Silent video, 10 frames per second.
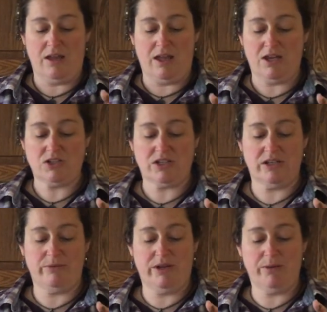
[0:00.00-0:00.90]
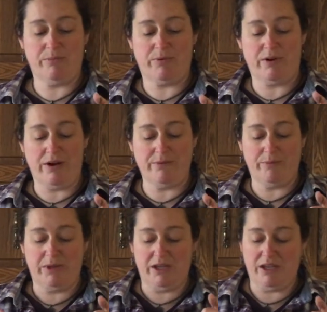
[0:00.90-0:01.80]
Actually, we can
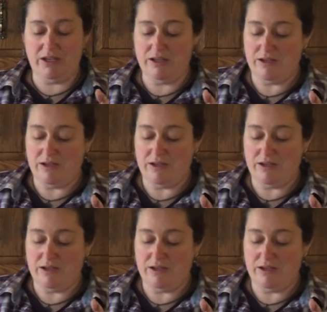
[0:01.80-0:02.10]
probably